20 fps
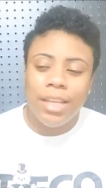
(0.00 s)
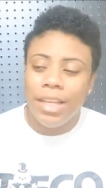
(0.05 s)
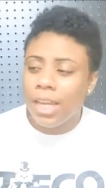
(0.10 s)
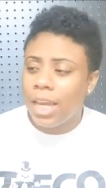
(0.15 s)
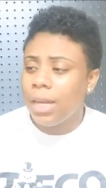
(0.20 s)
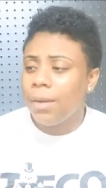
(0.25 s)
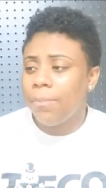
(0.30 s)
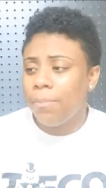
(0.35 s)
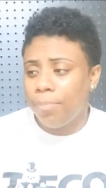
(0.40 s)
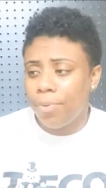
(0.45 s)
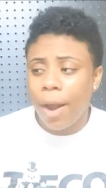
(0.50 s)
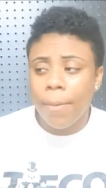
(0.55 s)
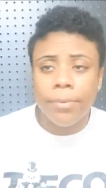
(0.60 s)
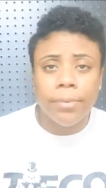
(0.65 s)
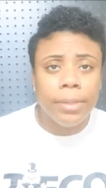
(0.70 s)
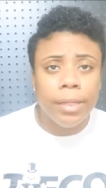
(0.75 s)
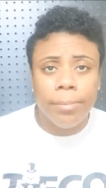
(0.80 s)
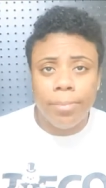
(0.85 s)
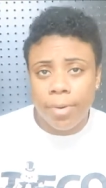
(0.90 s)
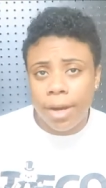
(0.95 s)
It can
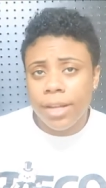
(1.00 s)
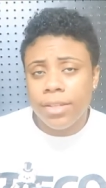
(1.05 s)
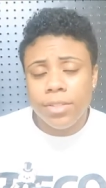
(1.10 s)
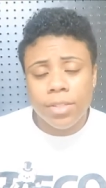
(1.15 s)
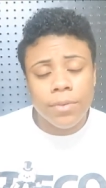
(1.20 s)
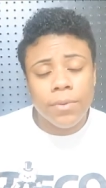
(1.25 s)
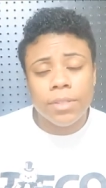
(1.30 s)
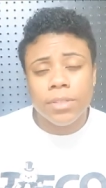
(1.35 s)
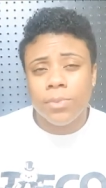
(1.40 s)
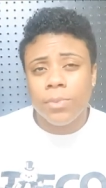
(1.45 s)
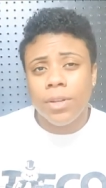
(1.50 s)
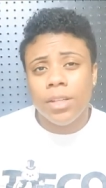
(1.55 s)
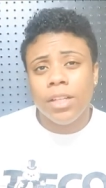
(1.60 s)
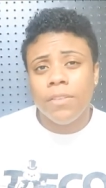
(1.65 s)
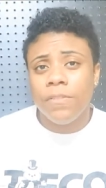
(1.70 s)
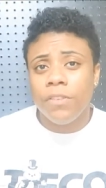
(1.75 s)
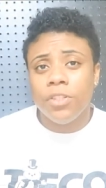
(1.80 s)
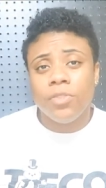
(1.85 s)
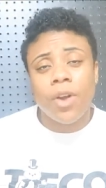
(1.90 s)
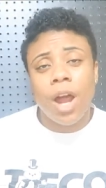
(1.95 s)
probably break too as well
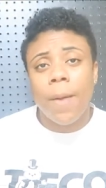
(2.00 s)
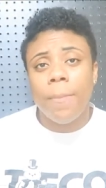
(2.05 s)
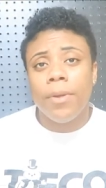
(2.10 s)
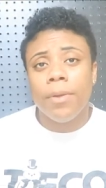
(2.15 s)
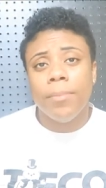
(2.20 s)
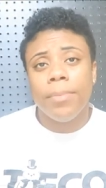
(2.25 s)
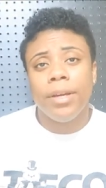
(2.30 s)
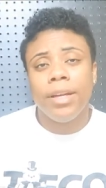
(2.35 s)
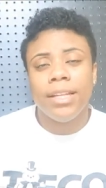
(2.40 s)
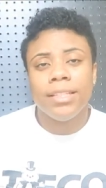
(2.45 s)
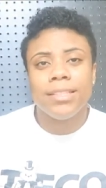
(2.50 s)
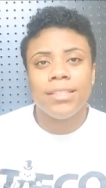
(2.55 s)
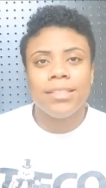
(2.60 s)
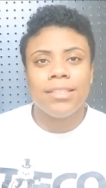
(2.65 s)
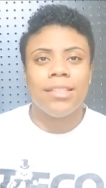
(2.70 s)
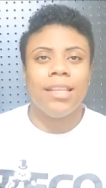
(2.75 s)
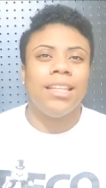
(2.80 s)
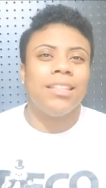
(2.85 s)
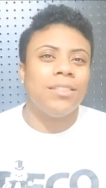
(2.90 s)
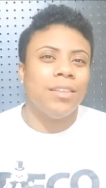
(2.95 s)
if you drop it, but
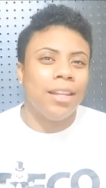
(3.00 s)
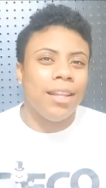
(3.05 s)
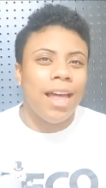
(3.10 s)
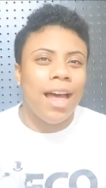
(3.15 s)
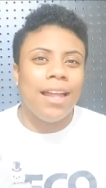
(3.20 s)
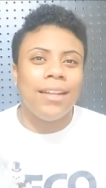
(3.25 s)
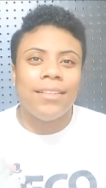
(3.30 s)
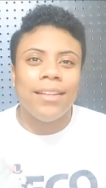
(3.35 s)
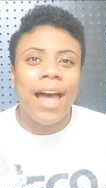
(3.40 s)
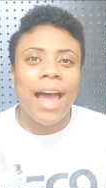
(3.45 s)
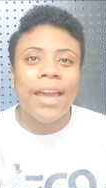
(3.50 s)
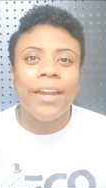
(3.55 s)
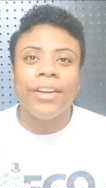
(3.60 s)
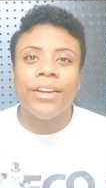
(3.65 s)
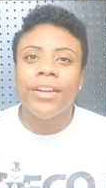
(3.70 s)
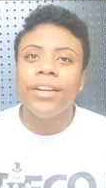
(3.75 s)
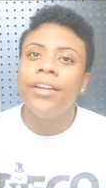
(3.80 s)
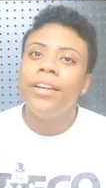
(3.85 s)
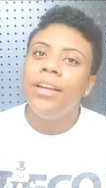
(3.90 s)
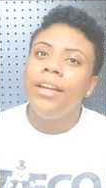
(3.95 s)
it's, it's a lot
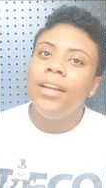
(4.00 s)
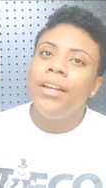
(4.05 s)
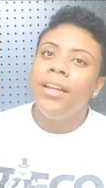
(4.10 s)
lighter.